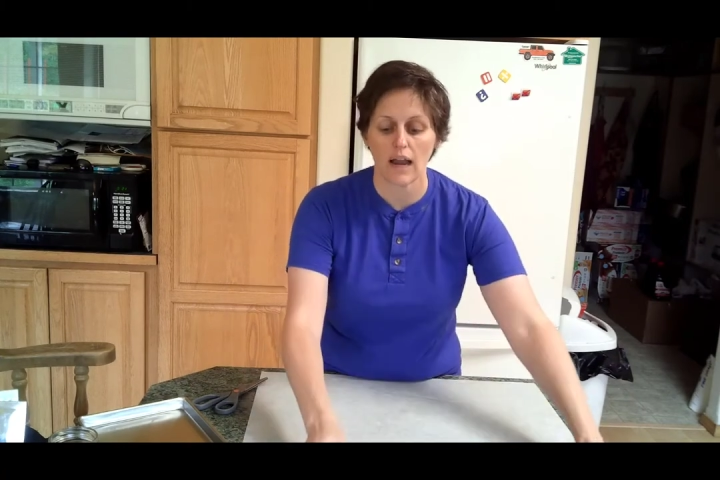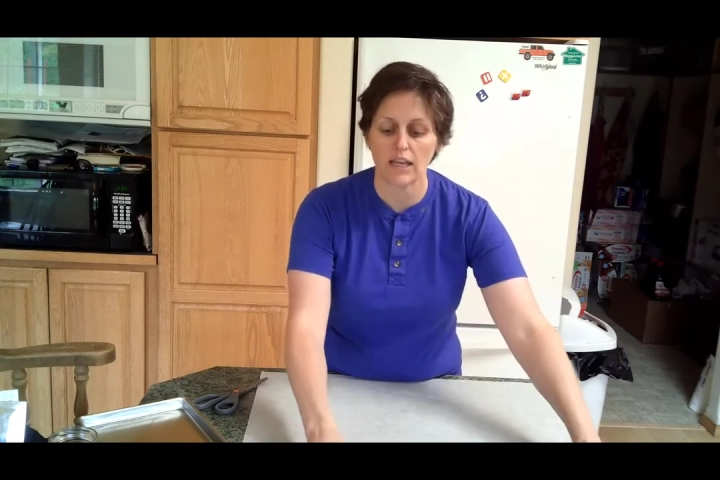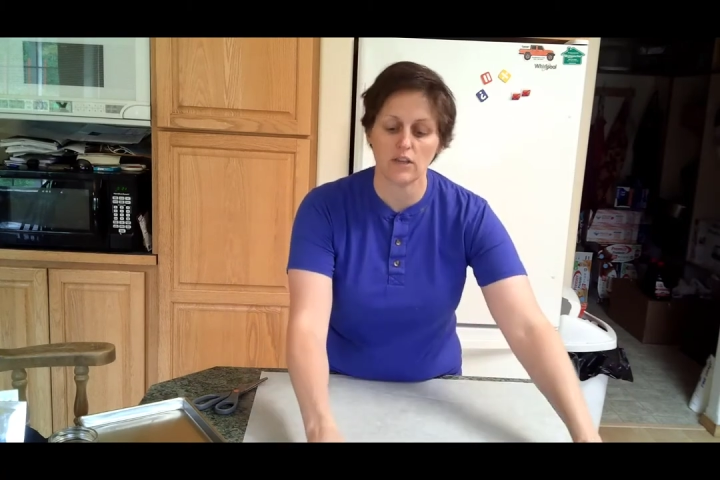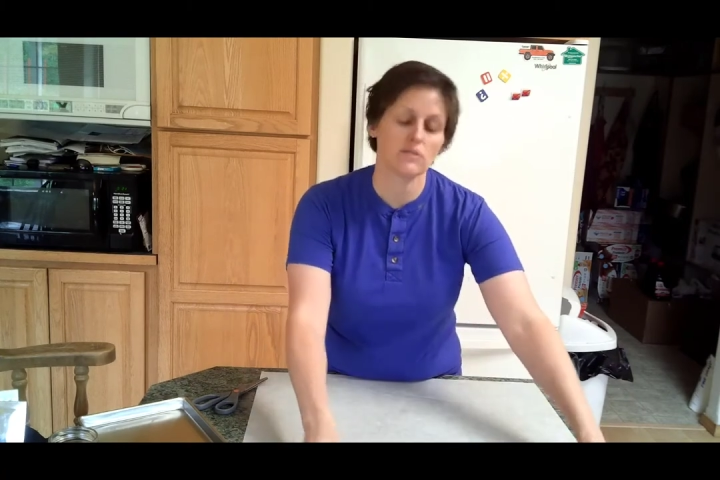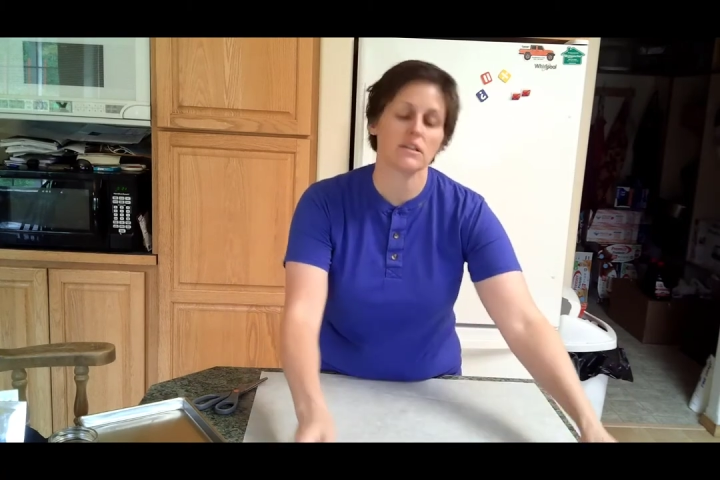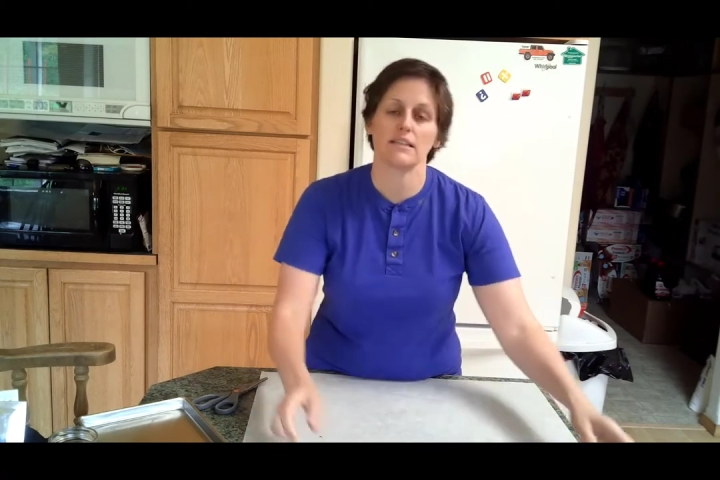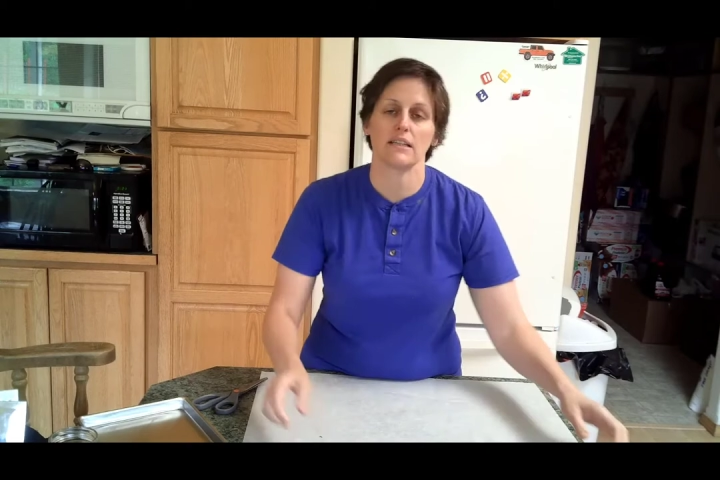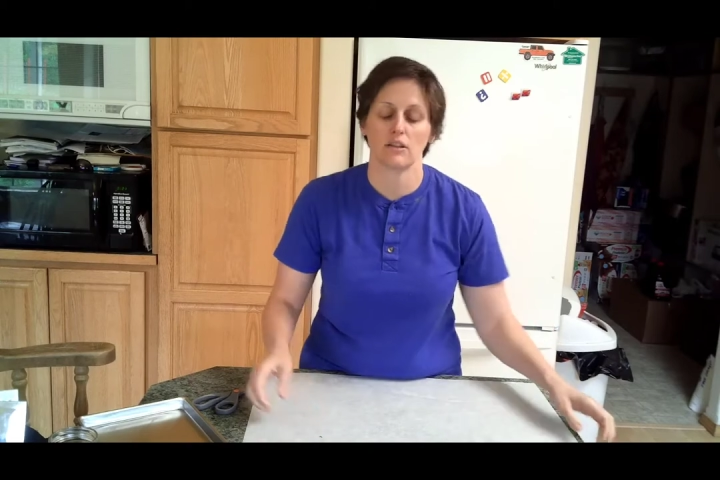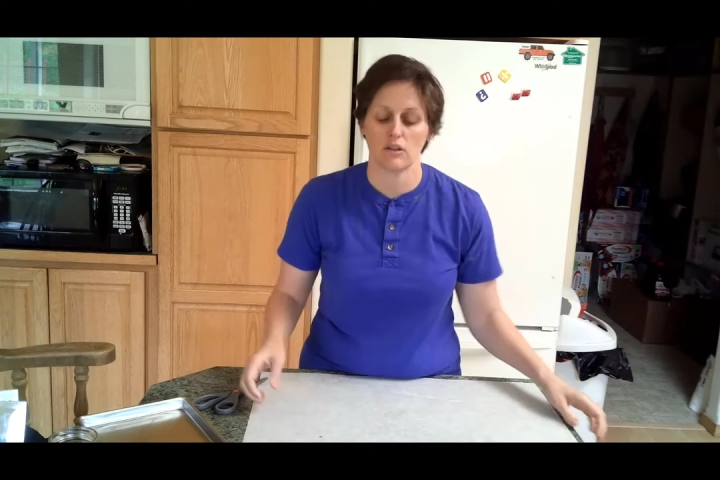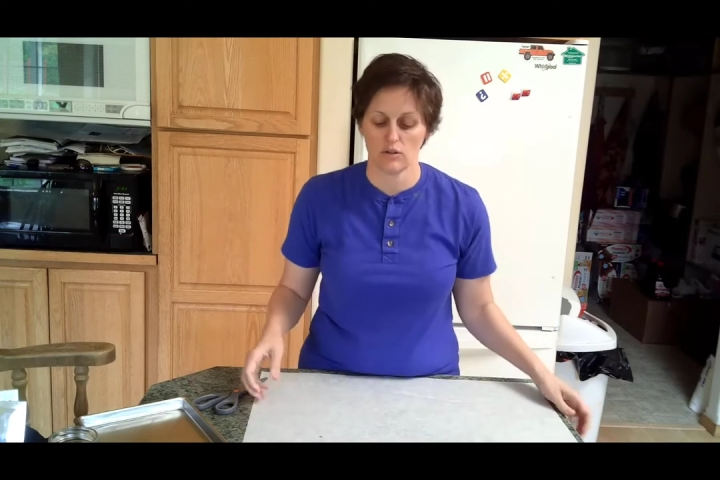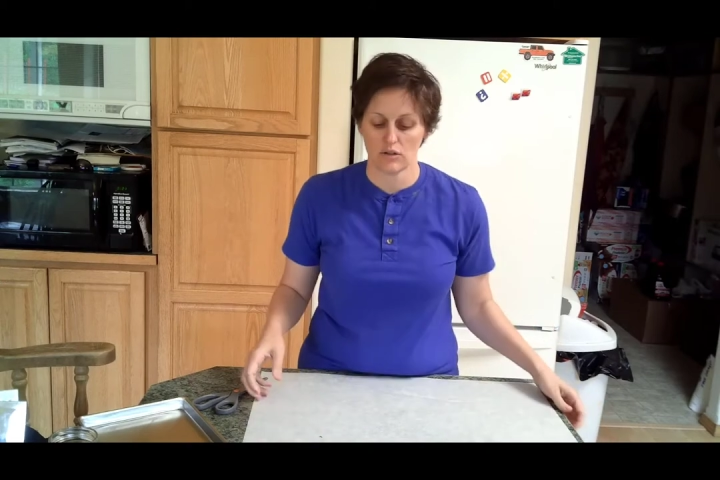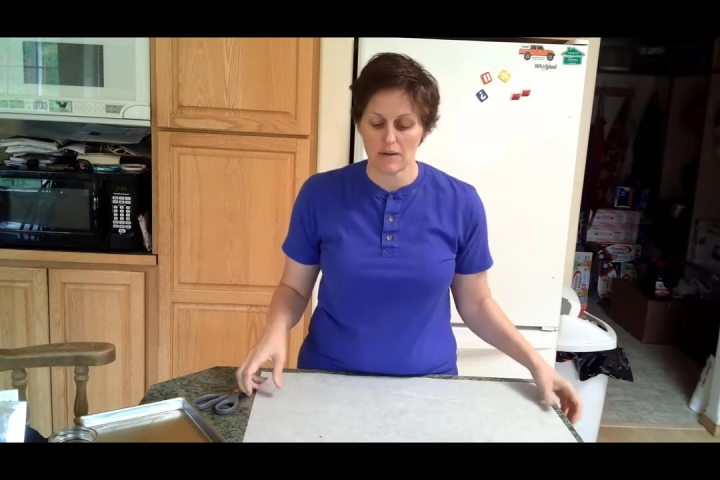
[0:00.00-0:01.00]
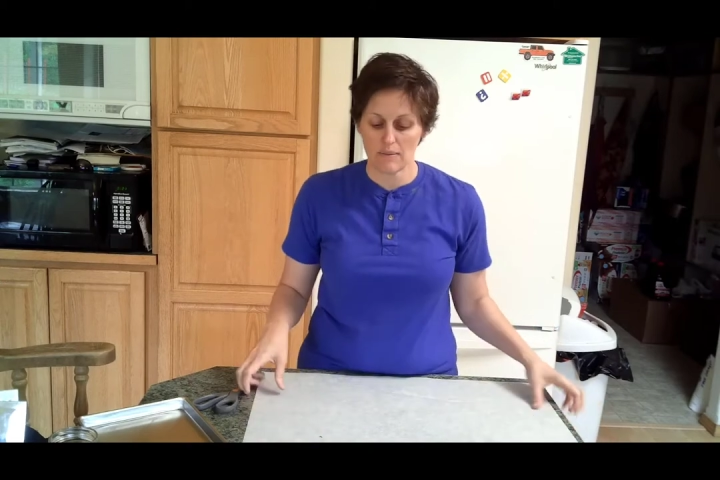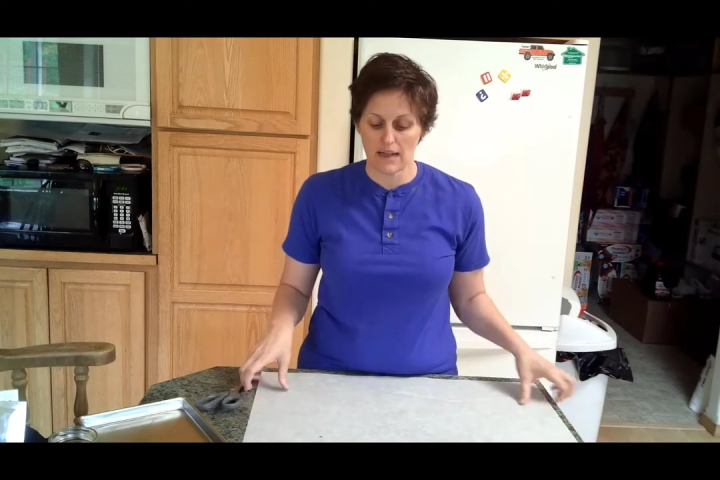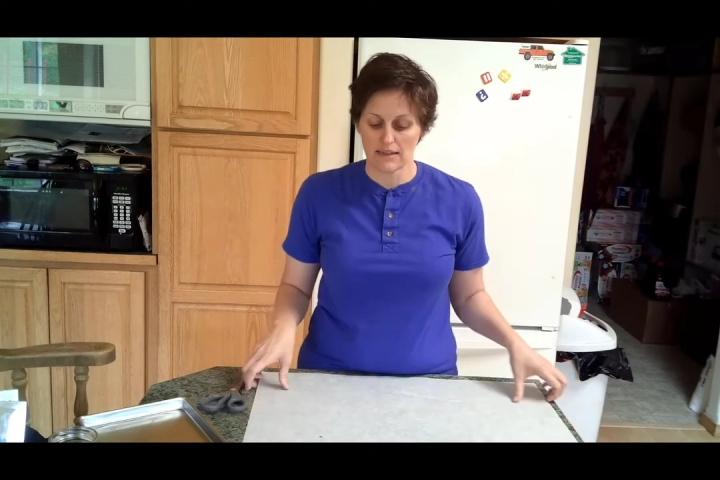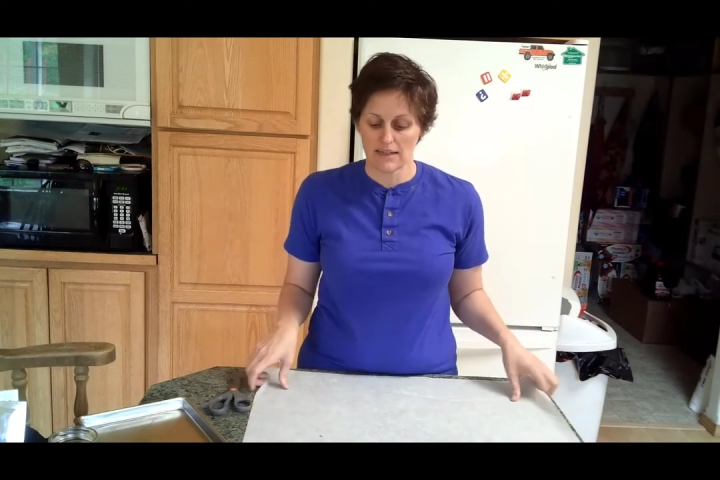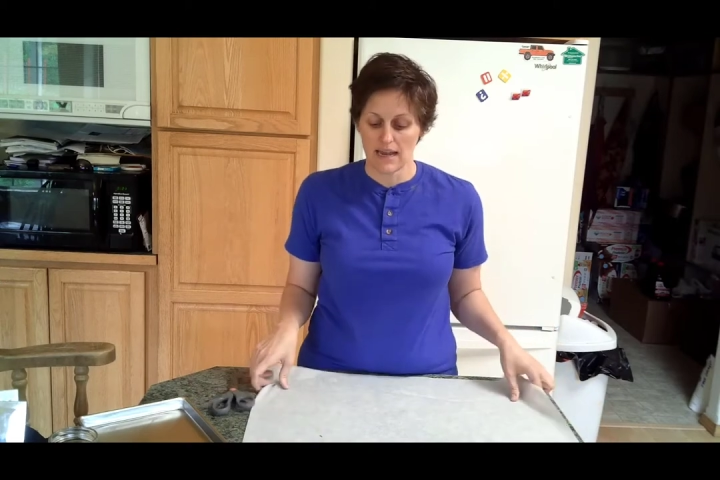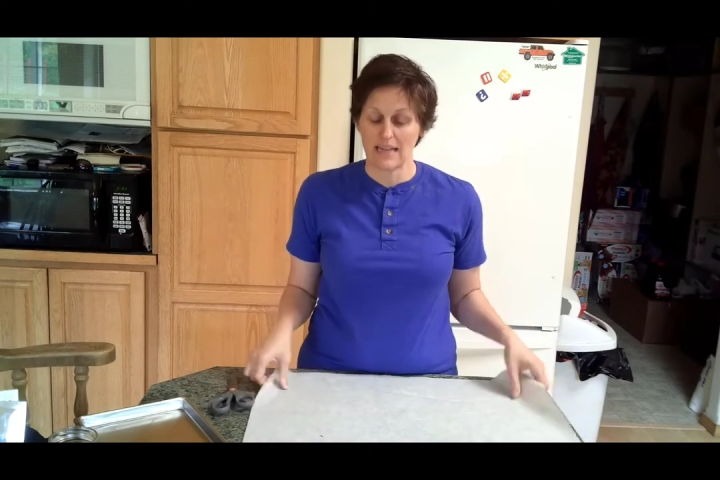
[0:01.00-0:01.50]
I used the silicone tray mats,